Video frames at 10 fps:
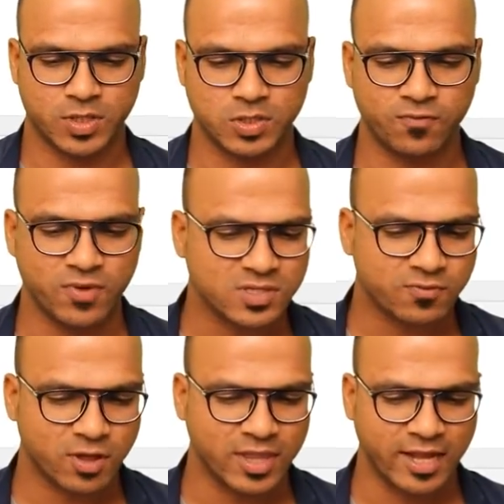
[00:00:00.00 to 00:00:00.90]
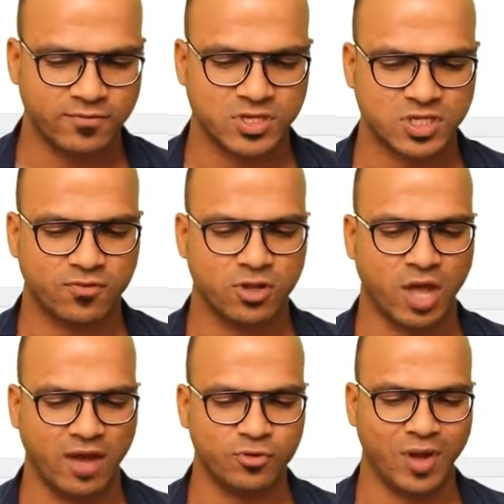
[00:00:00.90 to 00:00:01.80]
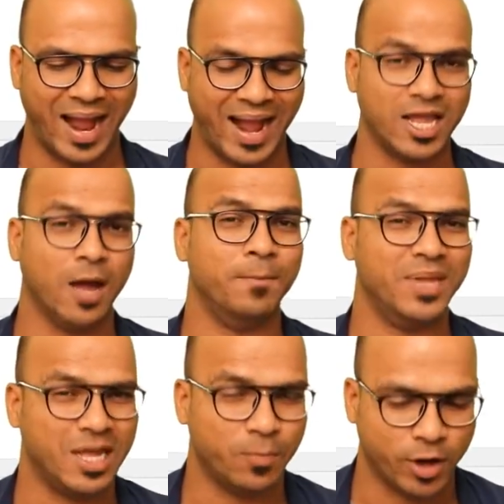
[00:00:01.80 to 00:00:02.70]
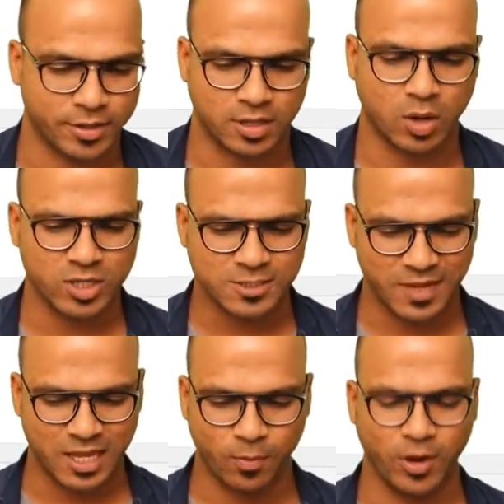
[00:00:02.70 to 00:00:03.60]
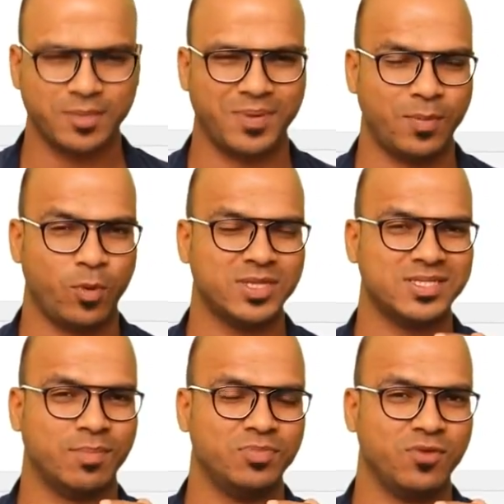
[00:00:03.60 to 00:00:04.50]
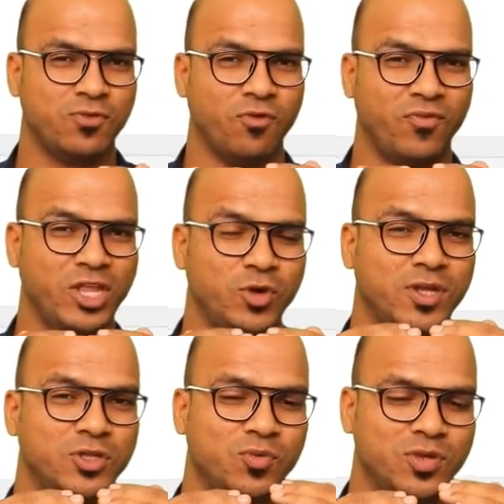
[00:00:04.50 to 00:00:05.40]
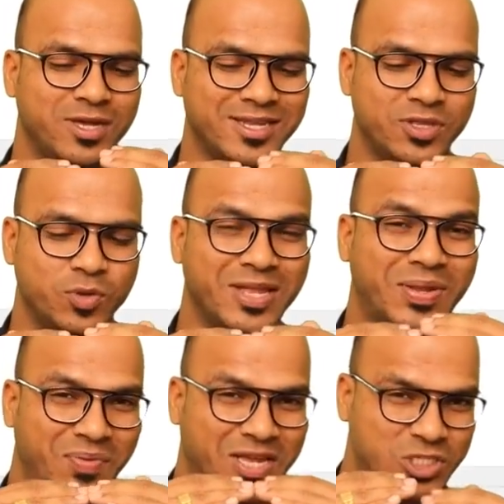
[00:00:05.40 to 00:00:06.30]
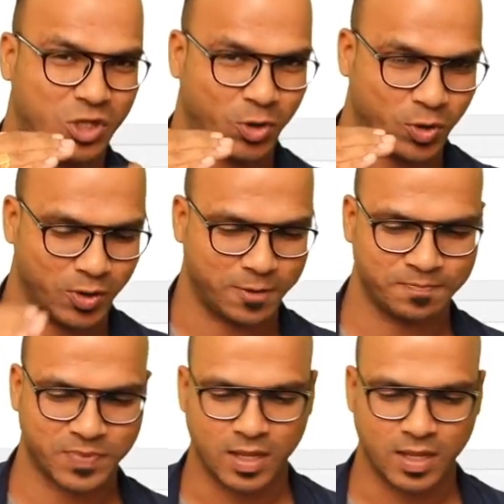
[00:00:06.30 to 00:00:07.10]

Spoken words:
So first of all, you have to add a breakpoint. Now, what is breakpoint? Breakpoint is something from where you can trace your code.